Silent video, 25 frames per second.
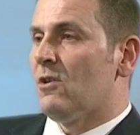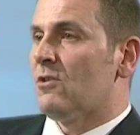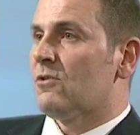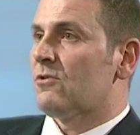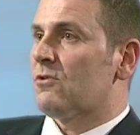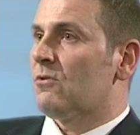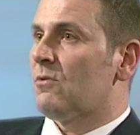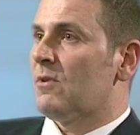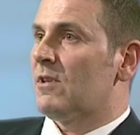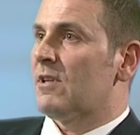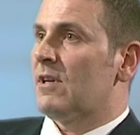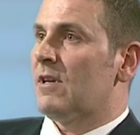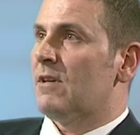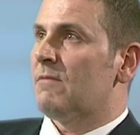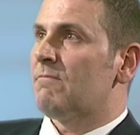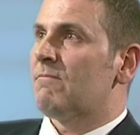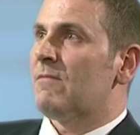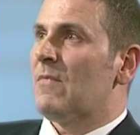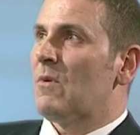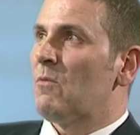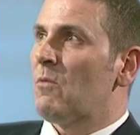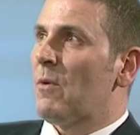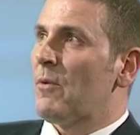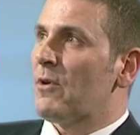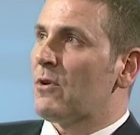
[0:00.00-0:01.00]
So
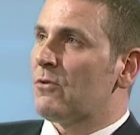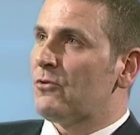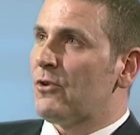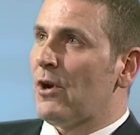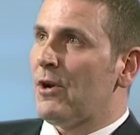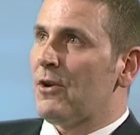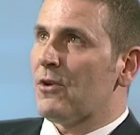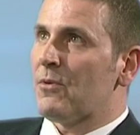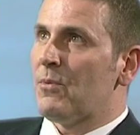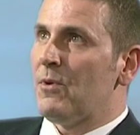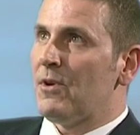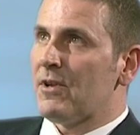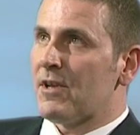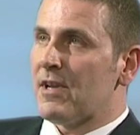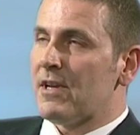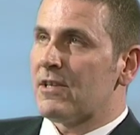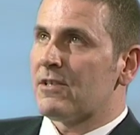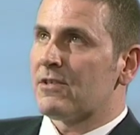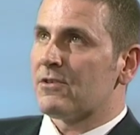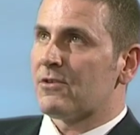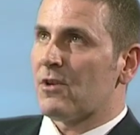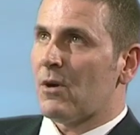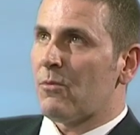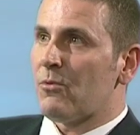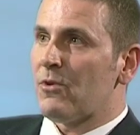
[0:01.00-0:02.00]
when we come down to
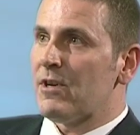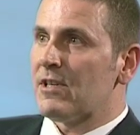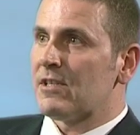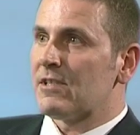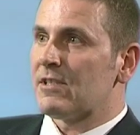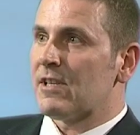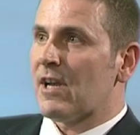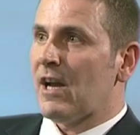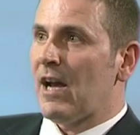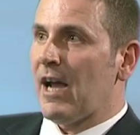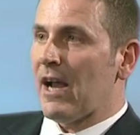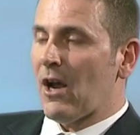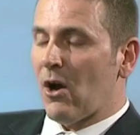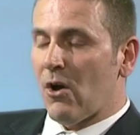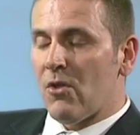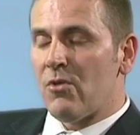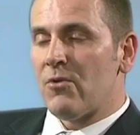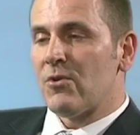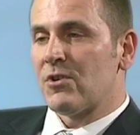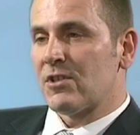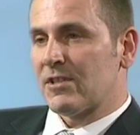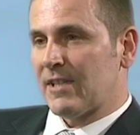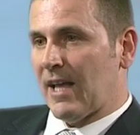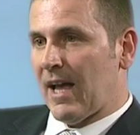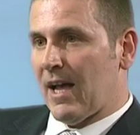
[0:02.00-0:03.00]
communications and operations, I
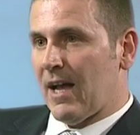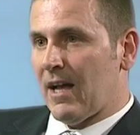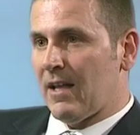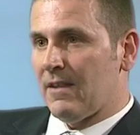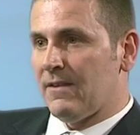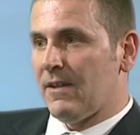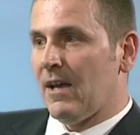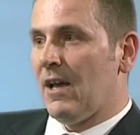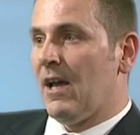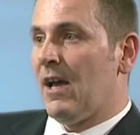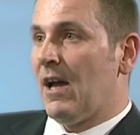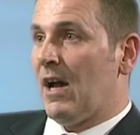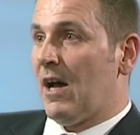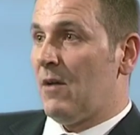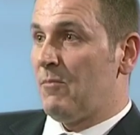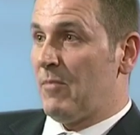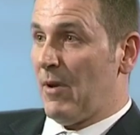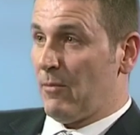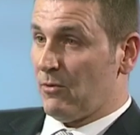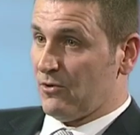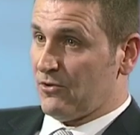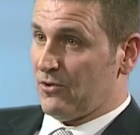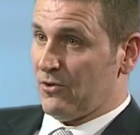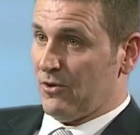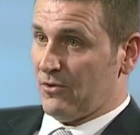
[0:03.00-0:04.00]
understand, and
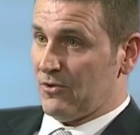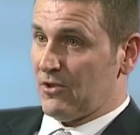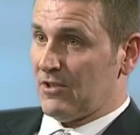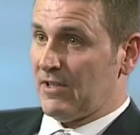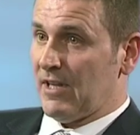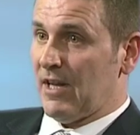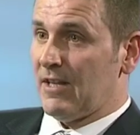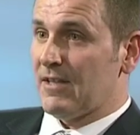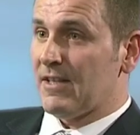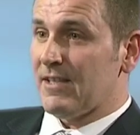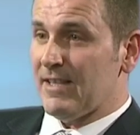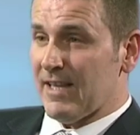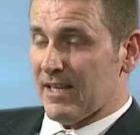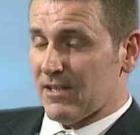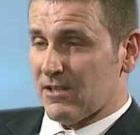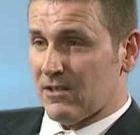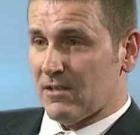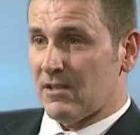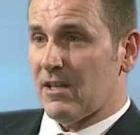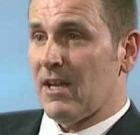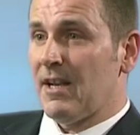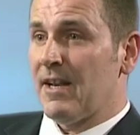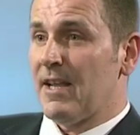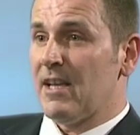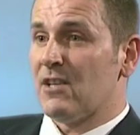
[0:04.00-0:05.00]
people should understand, that
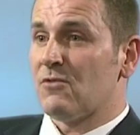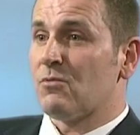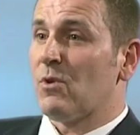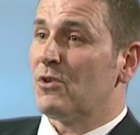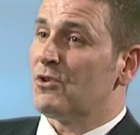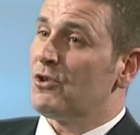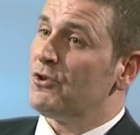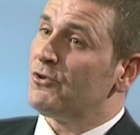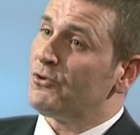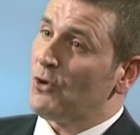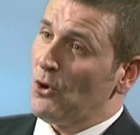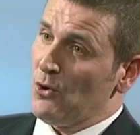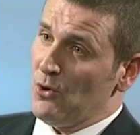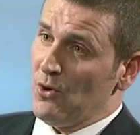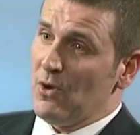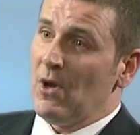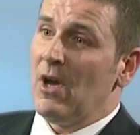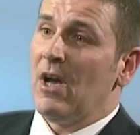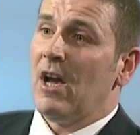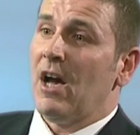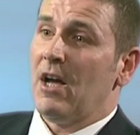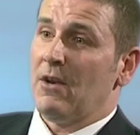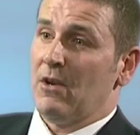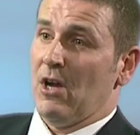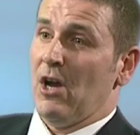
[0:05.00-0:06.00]
yes, it is what you do
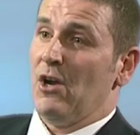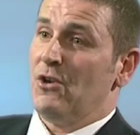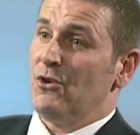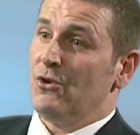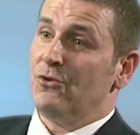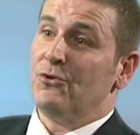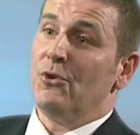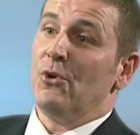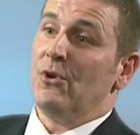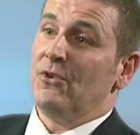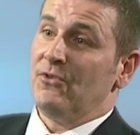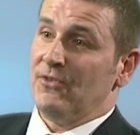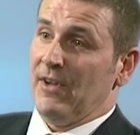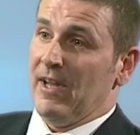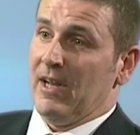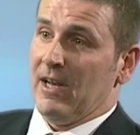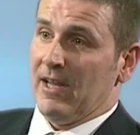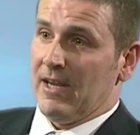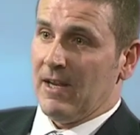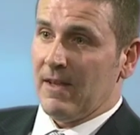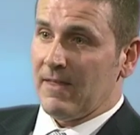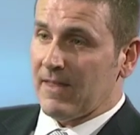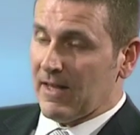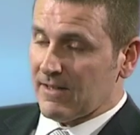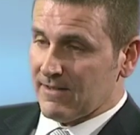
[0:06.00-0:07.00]
and how you do it daily.
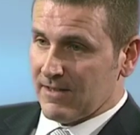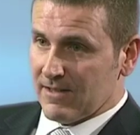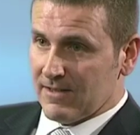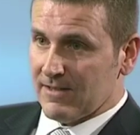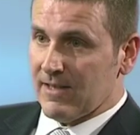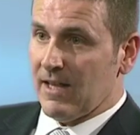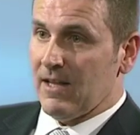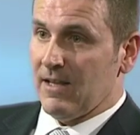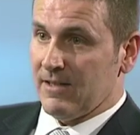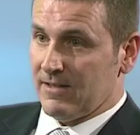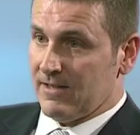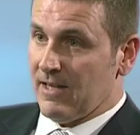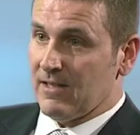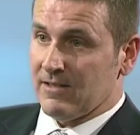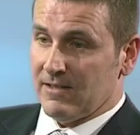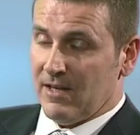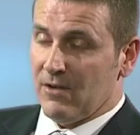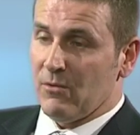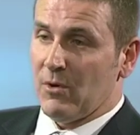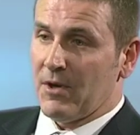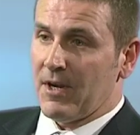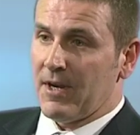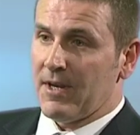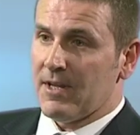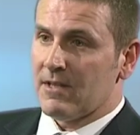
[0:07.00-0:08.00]
That's essentially
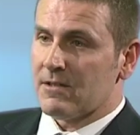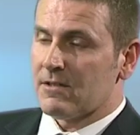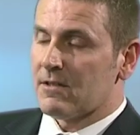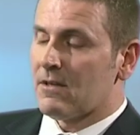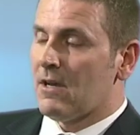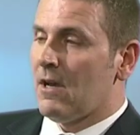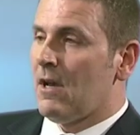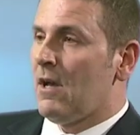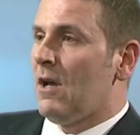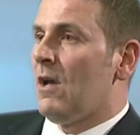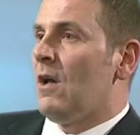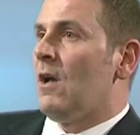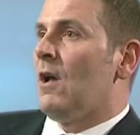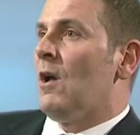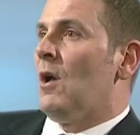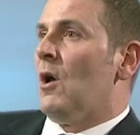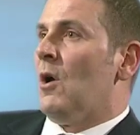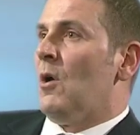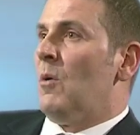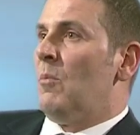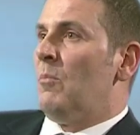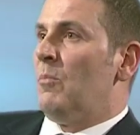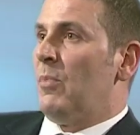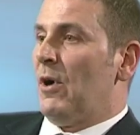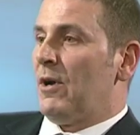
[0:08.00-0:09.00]
what it is.
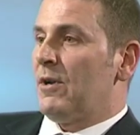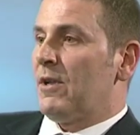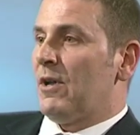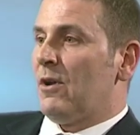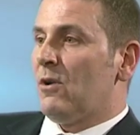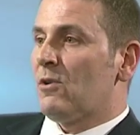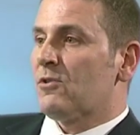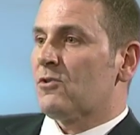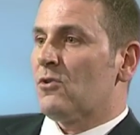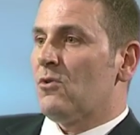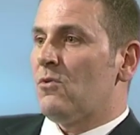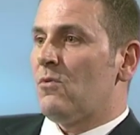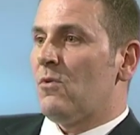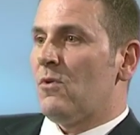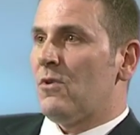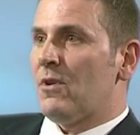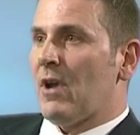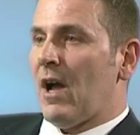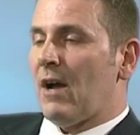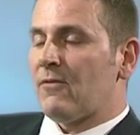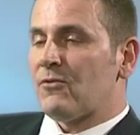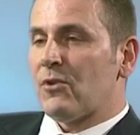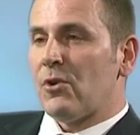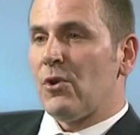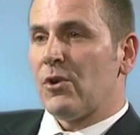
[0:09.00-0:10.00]
But also, you
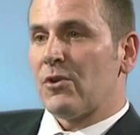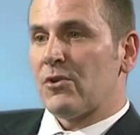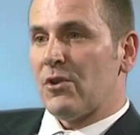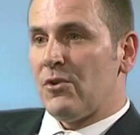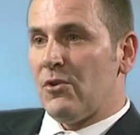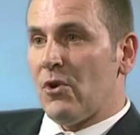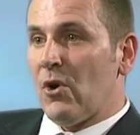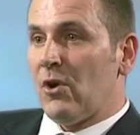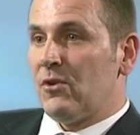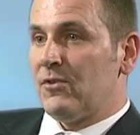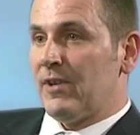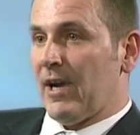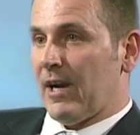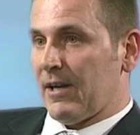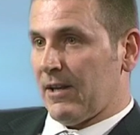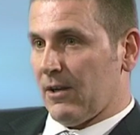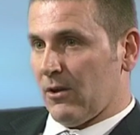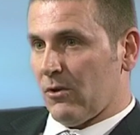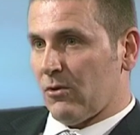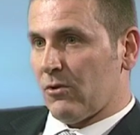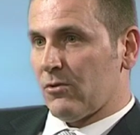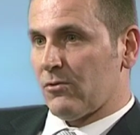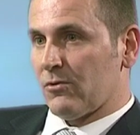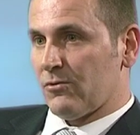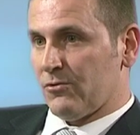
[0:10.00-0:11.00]
have to look at the
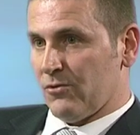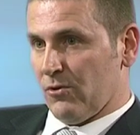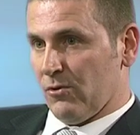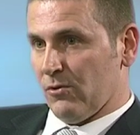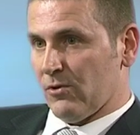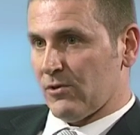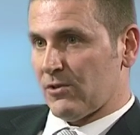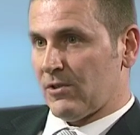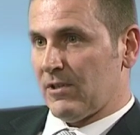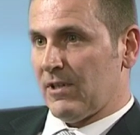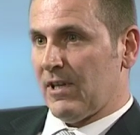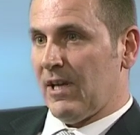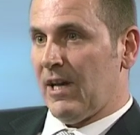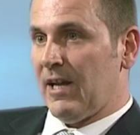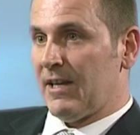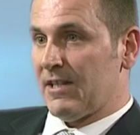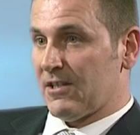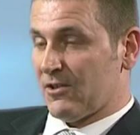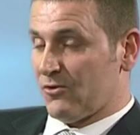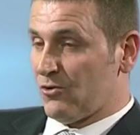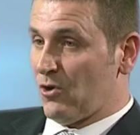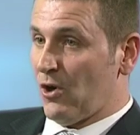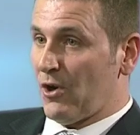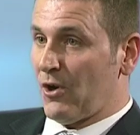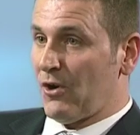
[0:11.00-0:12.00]
non-technical controls. And
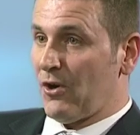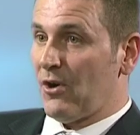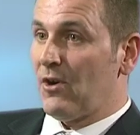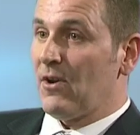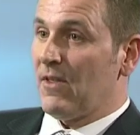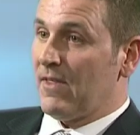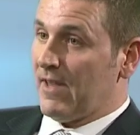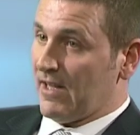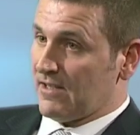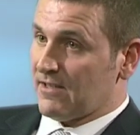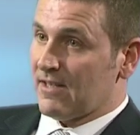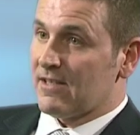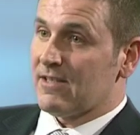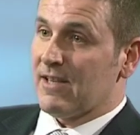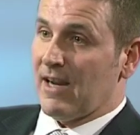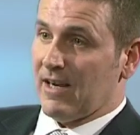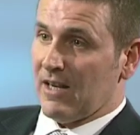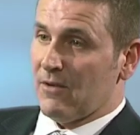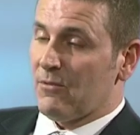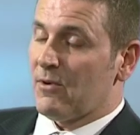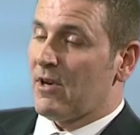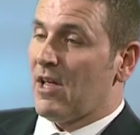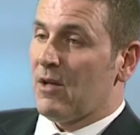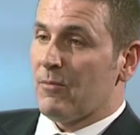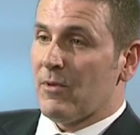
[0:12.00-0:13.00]
as an auditor, that's
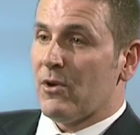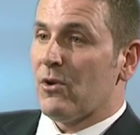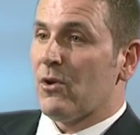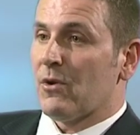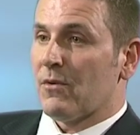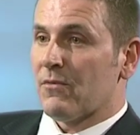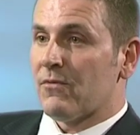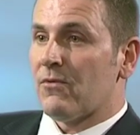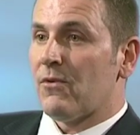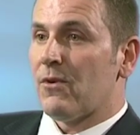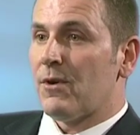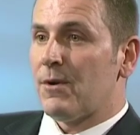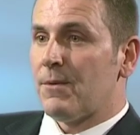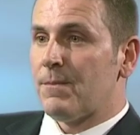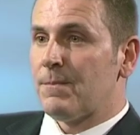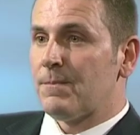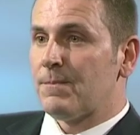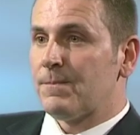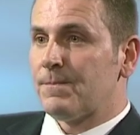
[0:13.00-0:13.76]
exactly what I'll be looking for.